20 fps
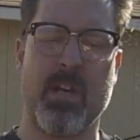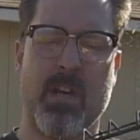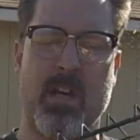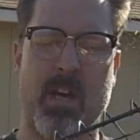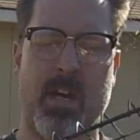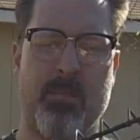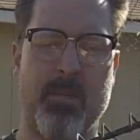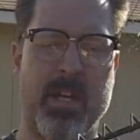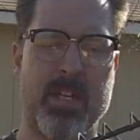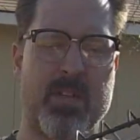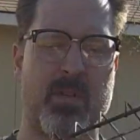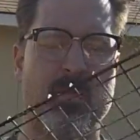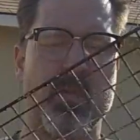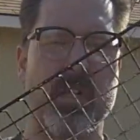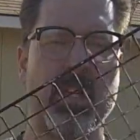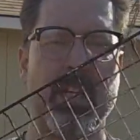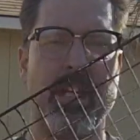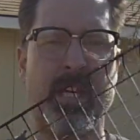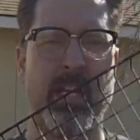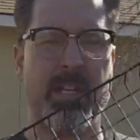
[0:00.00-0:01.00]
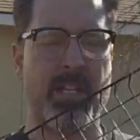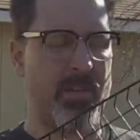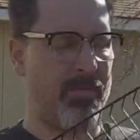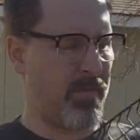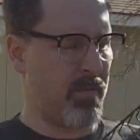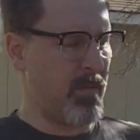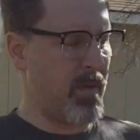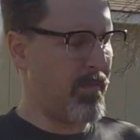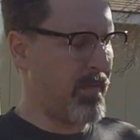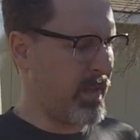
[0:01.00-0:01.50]
Makes it really easy
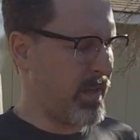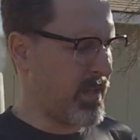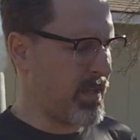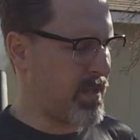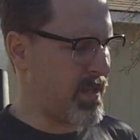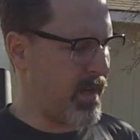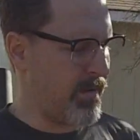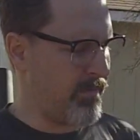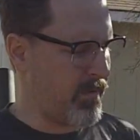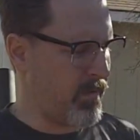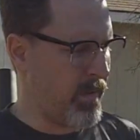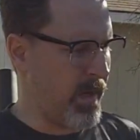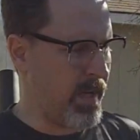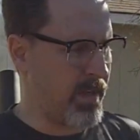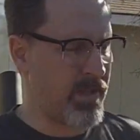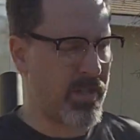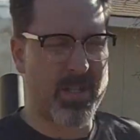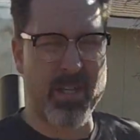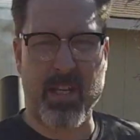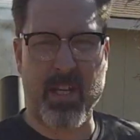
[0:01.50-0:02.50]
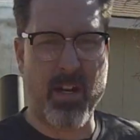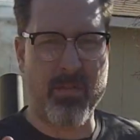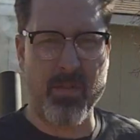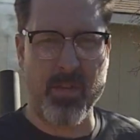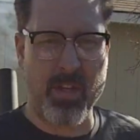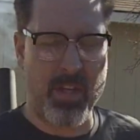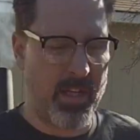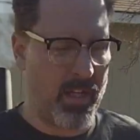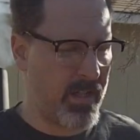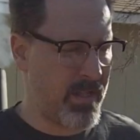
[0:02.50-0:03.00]
for moving this stuff around, just like
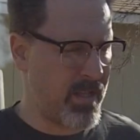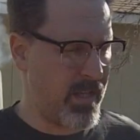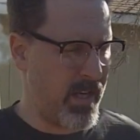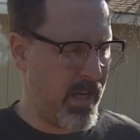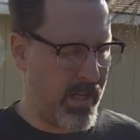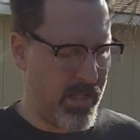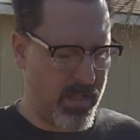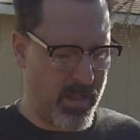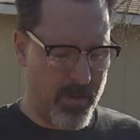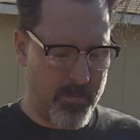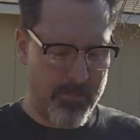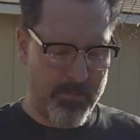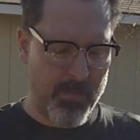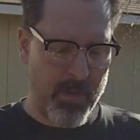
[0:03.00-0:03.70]
everything else that I do.